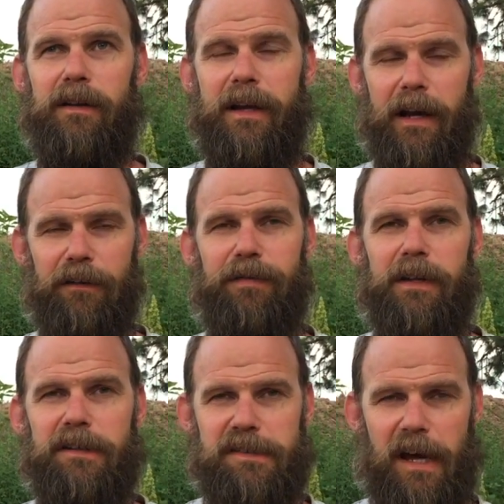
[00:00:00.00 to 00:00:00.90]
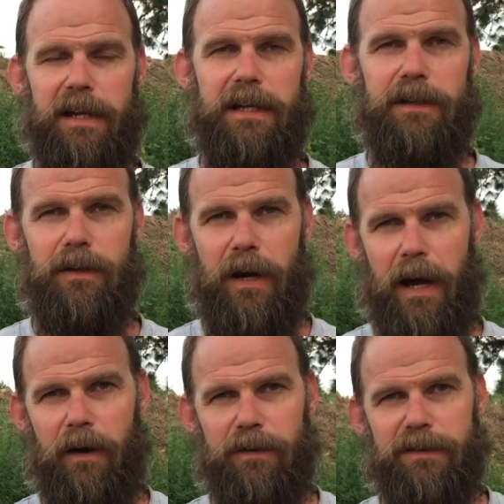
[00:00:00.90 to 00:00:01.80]
carefully siting your
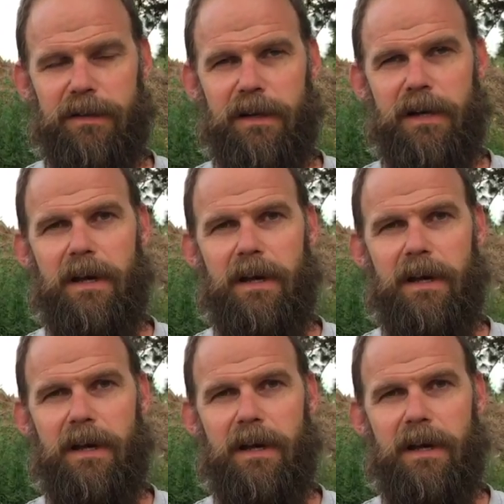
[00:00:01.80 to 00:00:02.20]
house